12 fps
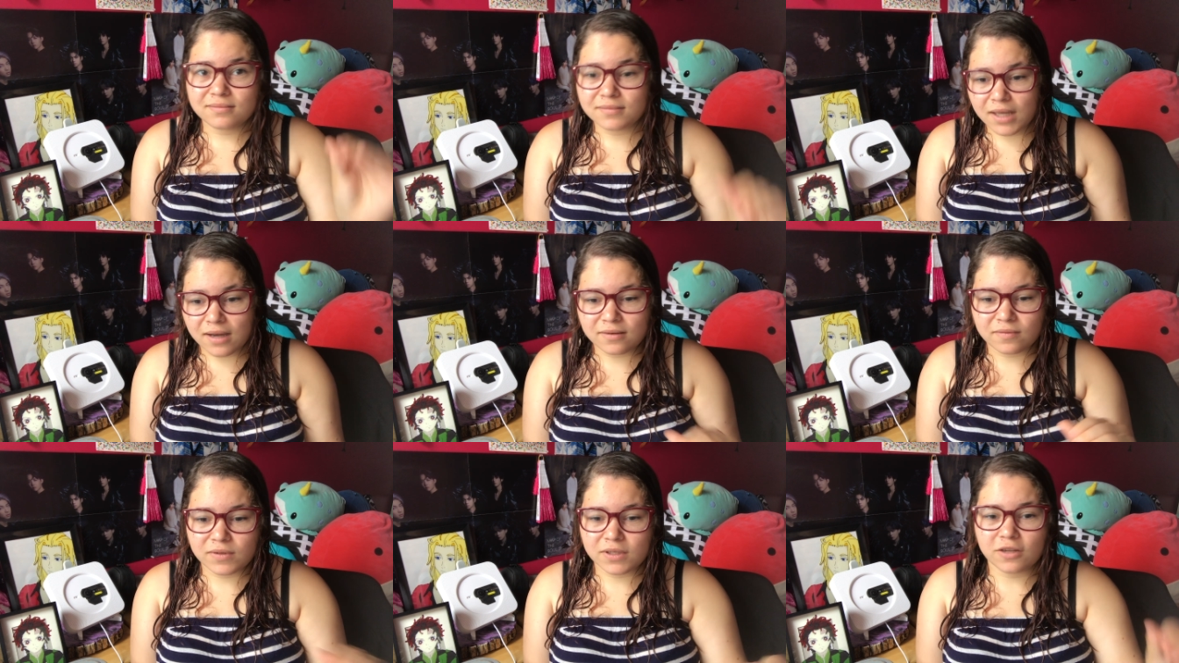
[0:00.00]
kind
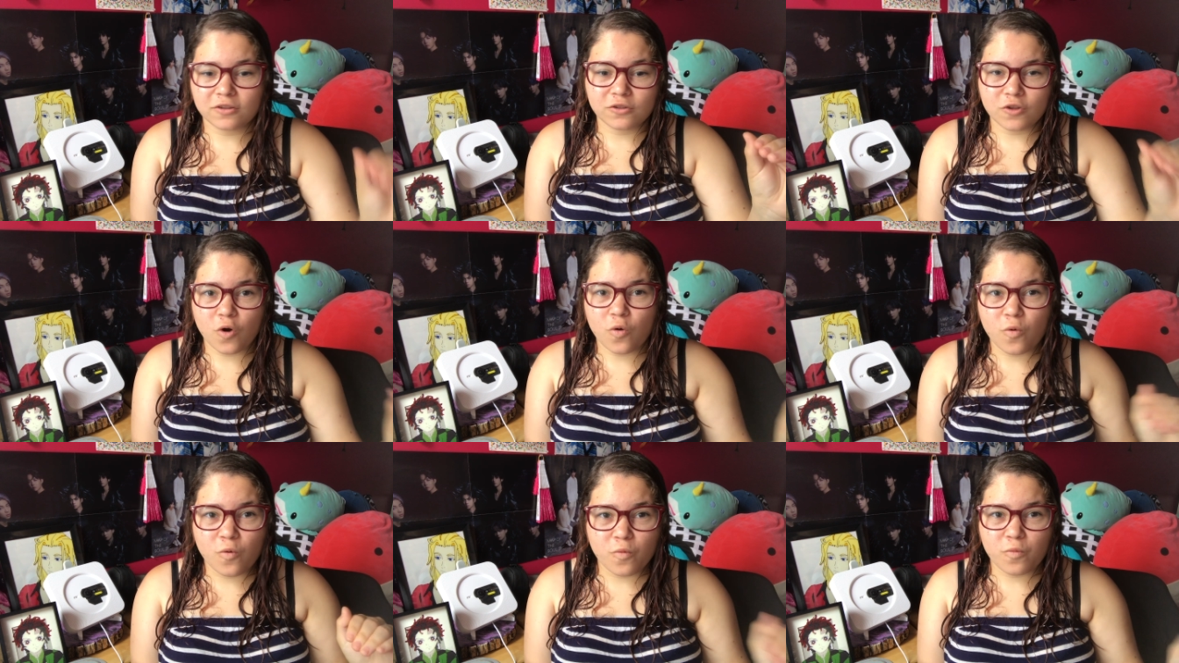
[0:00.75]
of in a
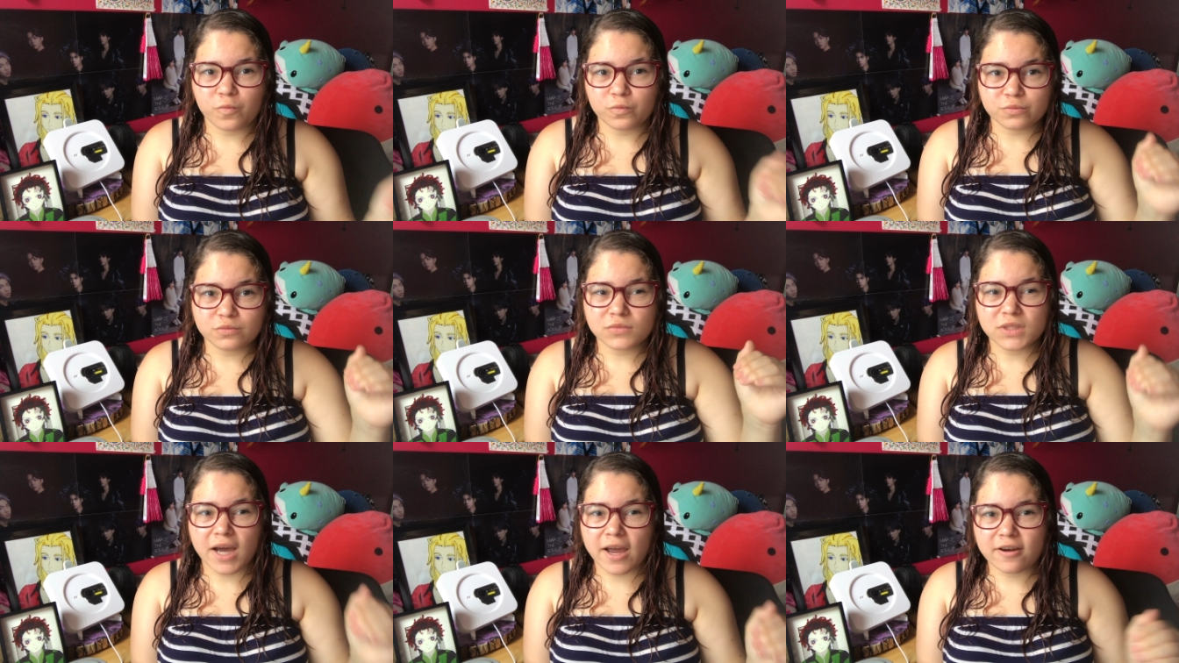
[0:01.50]
low
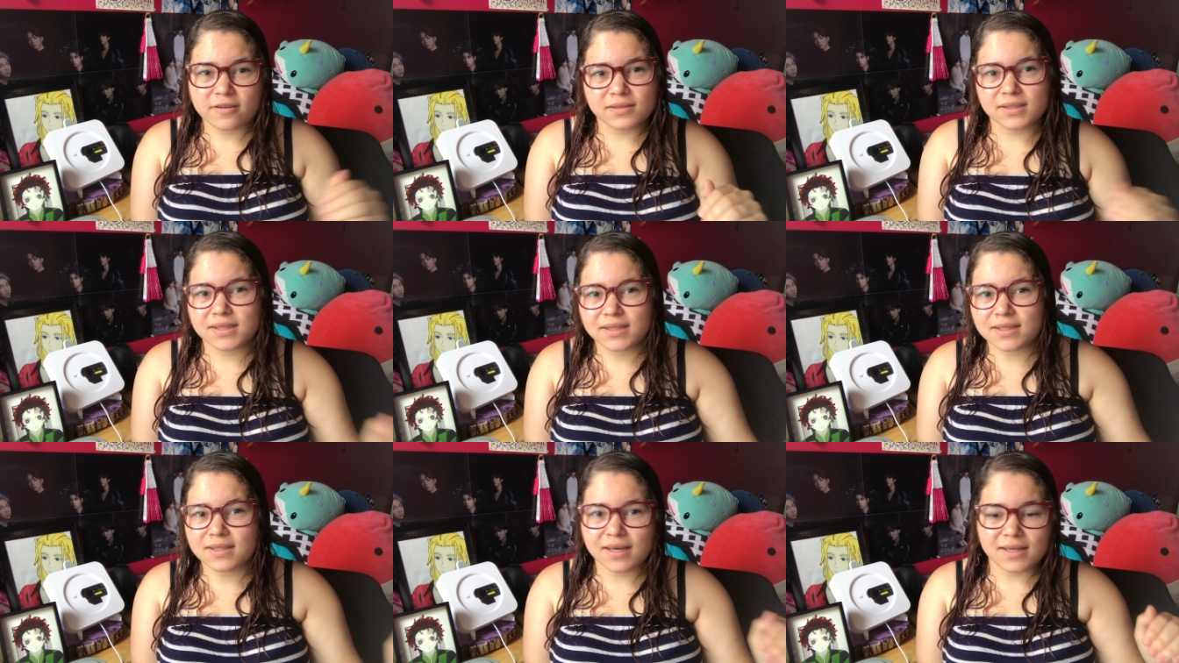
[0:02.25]
tiredness,
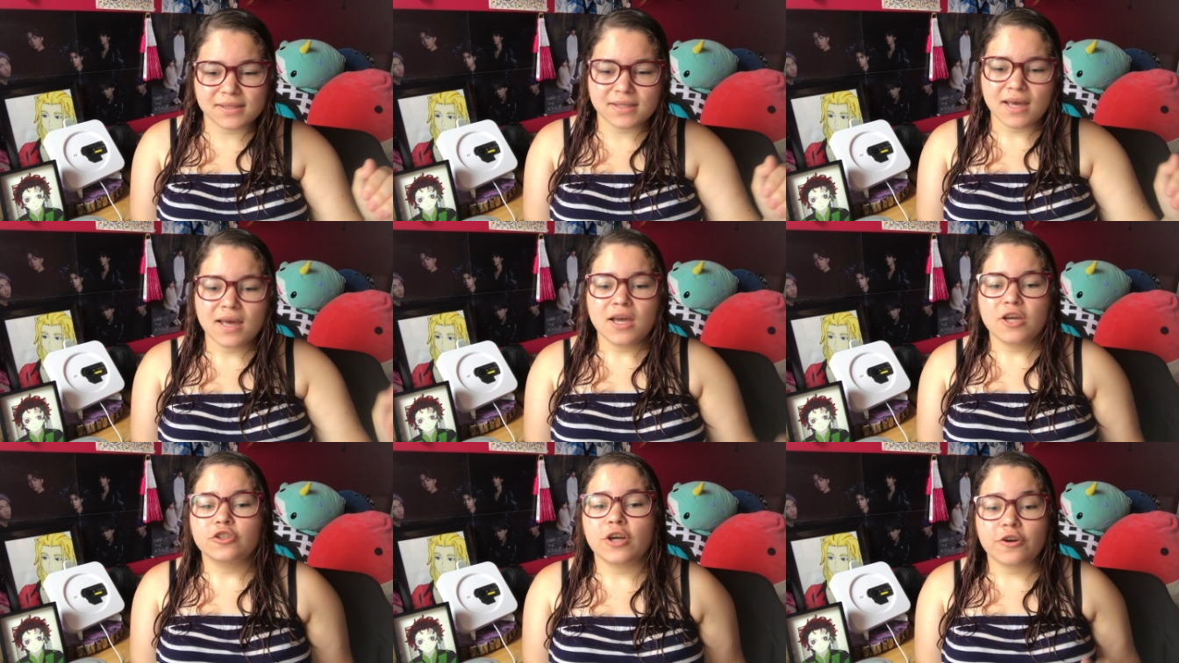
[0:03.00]
dizziness,
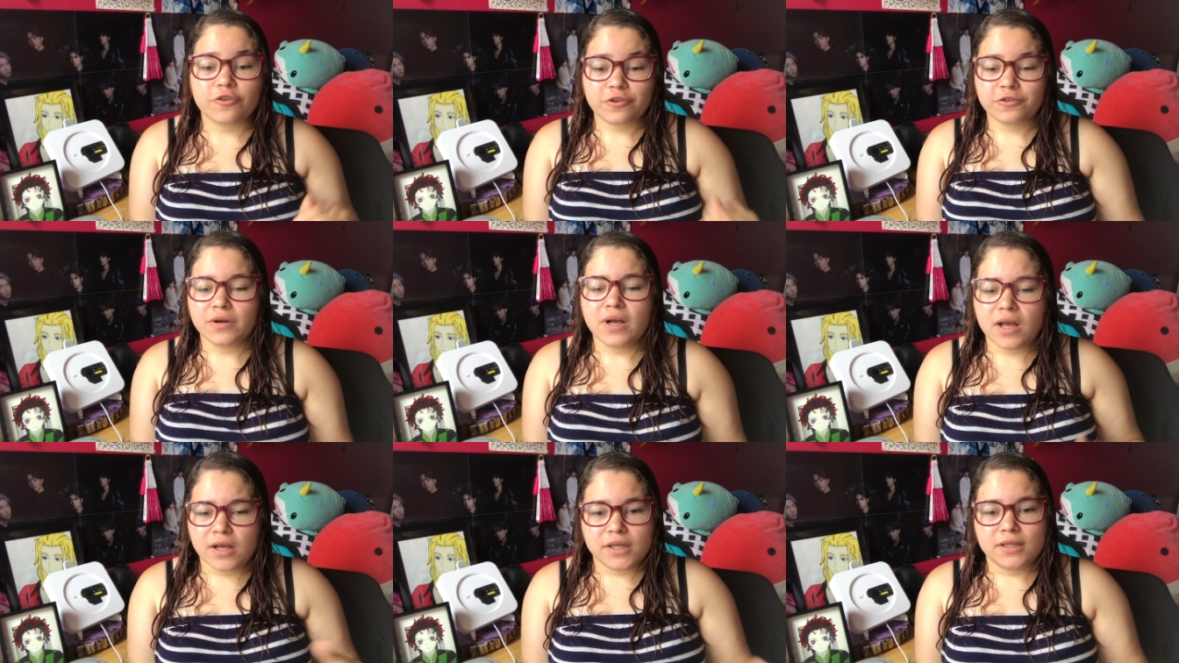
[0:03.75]
trying to
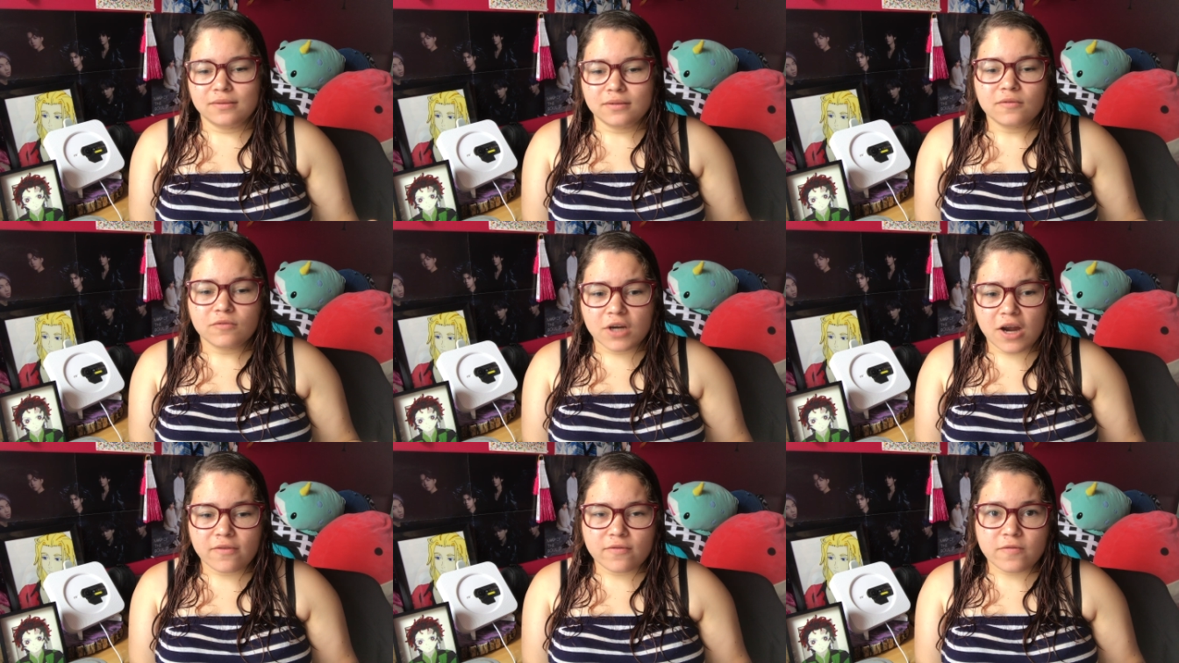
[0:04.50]

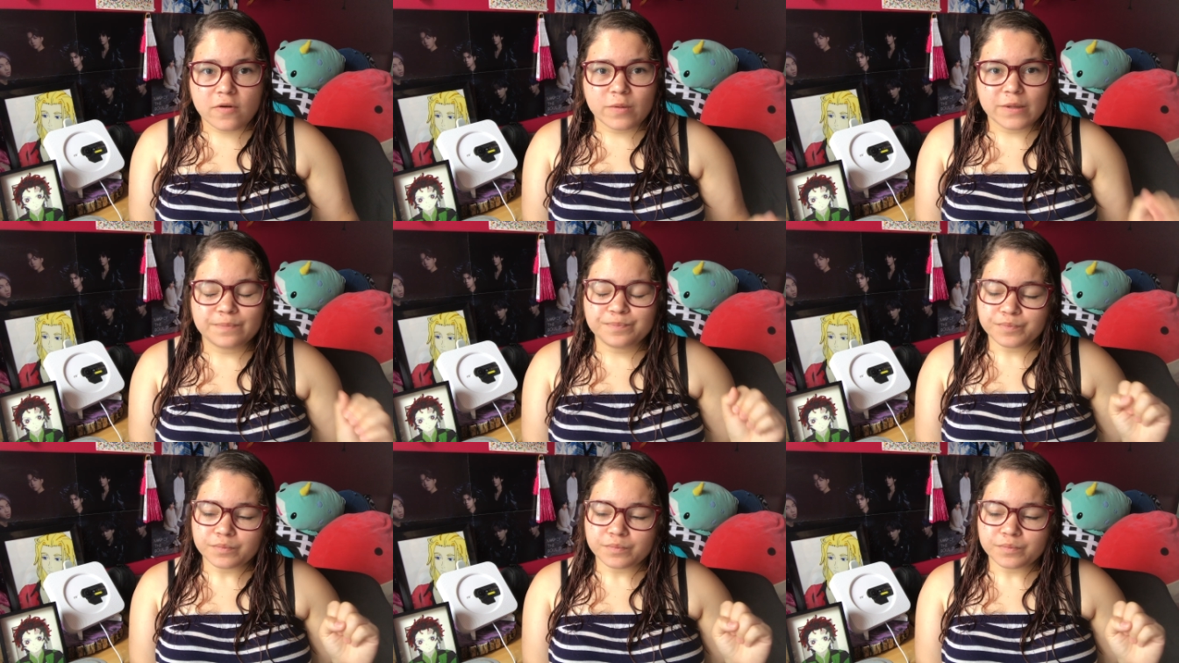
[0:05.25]
recover from it.